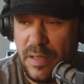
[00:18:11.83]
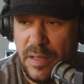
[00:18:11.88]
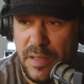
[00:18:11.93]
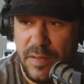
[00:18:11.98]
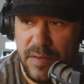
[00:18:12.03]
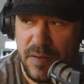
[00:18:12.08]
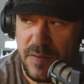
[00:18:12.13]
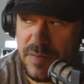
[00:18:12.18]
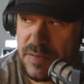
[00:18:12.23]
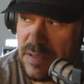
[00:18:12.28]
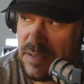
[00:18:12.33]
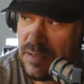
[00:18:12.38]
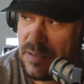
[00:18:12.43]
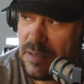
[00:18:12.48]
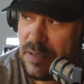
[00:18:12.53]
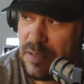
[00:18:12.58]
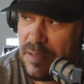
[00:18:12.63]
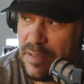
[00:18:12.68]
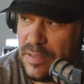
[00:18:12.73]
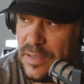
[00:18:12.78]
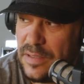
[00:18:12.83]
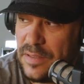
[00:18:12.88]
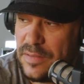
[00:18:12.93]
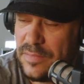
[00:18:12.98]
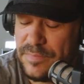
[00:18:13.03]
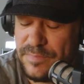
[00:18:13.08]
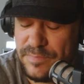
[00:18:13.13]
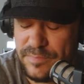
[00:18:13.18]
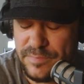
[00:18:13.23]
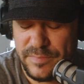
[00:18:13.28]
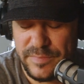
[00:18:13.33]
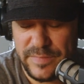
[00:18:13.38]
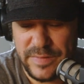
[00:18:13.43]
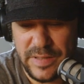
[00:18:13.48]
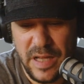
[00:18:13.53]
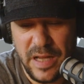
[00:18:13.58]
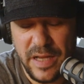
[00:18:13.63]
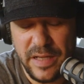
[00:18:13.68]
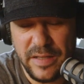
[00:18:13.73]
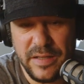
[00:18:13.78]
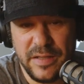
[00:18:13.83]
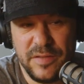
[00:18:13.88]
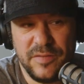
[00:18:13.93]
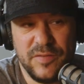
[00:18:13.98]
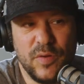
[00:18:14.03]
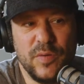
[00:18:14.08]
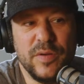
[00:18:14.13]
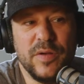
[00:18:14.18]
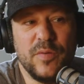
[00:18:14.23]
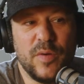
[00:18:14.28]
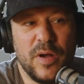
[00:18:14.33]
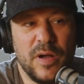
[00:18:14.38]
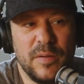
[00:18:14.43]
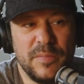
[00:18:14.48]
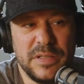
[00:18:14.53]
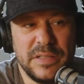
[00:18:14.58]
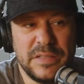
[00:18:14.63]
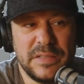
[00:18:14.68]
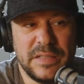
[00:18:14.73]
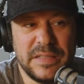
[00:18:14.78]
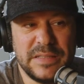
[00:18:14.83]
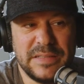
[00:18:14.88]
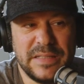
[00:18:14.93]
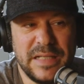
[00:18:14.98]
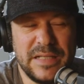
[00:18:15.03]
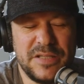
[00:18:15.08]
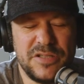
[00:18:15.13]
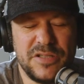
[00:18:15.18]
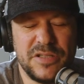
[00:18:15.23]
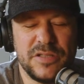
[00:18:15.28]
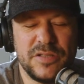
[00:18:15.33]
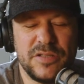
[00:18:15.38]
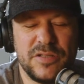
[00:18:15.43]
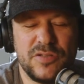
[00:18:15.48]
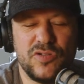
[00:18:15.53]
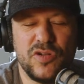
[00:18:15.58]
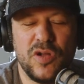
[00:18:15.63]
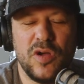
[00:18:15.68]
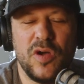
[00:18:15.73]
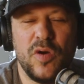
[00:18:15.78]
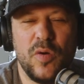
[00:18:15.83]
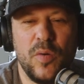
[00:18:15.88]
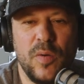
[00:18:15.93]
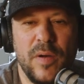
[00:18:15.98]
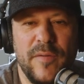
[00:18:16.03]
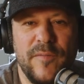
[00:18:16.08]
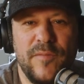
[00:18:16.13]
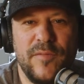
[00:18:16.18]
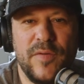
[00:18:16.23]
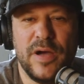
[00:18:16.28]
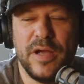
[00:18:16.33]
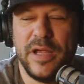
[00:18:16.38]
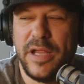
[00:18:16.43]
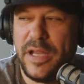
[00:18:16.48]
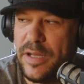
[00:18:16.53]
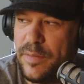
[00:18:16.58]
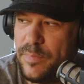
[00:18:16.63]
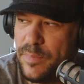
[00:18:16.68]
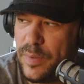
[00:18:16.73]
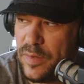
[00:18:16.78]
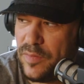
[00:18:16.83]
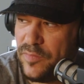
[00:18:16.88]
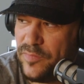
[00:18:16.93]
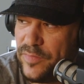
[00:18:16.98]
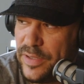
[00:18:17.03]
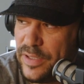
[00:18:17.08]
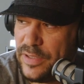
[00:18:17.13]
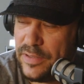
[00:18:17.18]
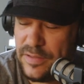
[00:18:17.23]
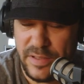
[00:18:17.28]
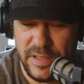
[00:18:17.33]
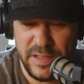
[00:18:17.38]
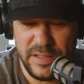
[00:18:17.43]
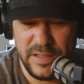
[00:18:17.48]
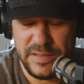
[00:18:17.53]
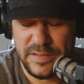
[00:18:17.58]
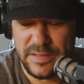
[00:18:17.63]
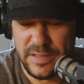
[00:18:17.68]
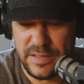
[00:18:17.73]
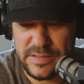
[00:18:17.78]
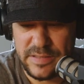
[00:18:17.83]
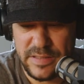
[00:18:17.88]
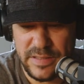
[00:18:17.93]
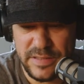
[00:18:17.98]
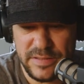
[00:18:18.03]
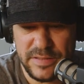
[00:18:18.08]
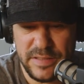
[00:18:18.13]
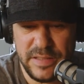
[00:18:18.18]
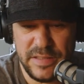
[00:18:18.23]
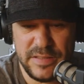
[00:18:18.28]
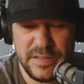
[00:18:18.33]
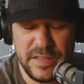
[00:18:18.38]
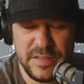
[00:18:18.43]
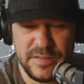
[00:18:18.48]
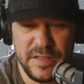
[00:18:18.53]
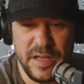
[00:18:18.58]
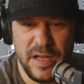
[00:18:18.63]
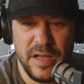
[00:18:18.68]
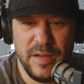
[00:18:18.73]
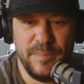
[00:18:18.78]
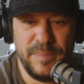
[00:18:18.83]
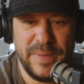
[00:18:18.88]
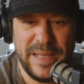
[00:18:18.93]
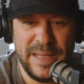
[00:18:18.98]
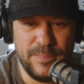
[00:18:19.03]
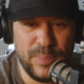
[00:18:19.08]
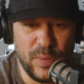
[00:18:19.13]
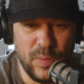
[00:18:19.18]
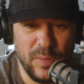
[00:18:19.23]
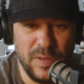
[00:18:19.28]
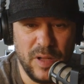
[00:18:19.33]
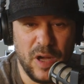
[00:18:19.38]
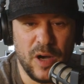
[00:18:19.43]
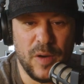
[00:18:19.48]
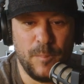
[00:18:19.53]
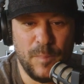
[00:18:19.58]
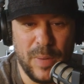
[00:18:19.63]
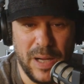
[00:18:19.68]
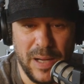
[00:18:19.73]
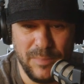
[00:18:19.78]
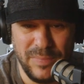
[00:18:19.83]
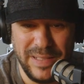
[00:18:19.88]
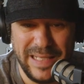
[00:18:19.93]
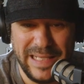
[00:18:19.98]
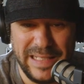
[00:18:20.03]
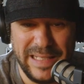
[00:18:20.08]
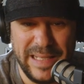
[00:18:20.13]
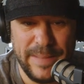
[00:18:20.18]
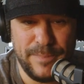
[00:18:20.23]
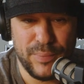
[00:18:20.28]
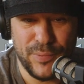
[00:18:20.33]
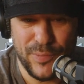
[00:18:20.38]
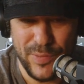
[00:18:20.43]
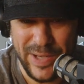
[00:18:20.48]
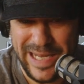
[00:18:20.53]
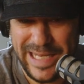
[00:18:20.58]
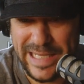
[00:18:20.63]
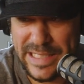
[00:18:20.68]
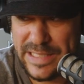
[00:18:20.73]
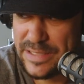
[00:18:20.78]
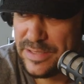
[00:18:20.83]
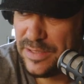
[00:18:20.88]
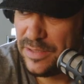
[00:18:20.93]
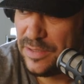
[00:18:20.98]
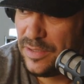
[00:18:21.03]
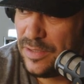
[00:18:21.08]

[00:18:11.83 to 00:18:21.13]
there's a, a, a line that Tony Robbins says that's just so fucking perfect. And he says this he says, People are publicly praised,